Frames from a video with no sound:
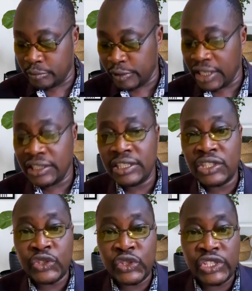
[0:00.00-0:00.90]

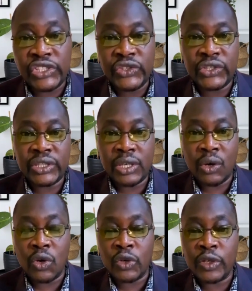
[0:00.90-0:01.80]
breast cyst
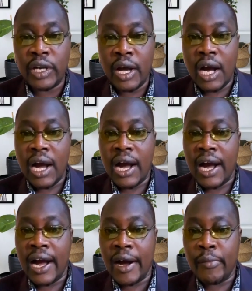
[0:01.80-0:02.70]
or
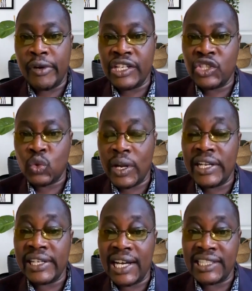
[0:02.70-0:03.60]
breast
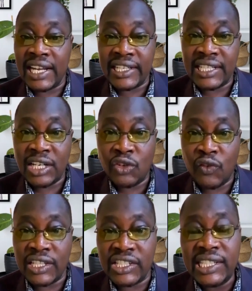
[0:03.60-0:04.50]
swelling as a result
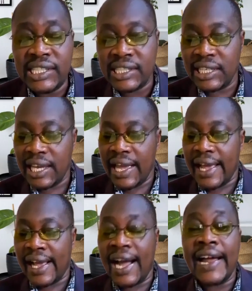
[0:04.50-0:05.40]
of a cyst
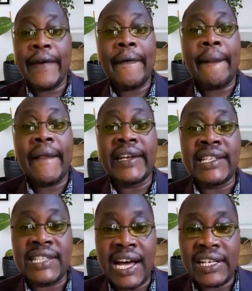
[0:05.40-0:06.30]
can
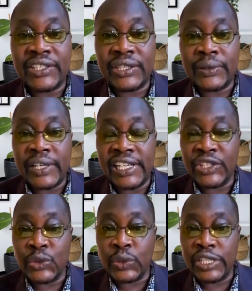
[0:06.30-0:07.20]
result
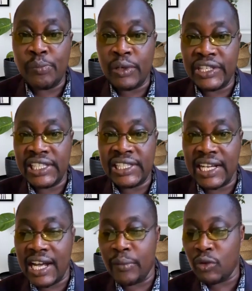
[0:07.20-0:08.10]
into nipple
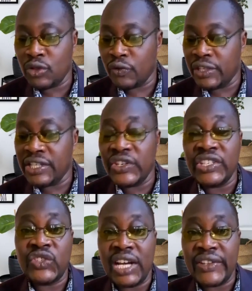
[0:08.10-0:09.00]
discharge, and most of these
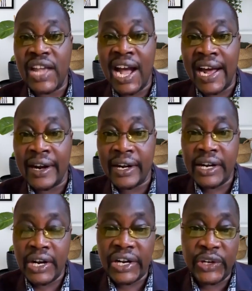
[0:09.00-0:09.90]
discharge are
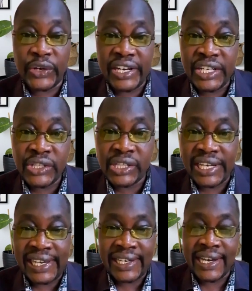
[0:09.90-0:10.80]

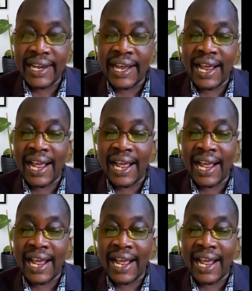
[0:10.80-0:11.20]
greenish in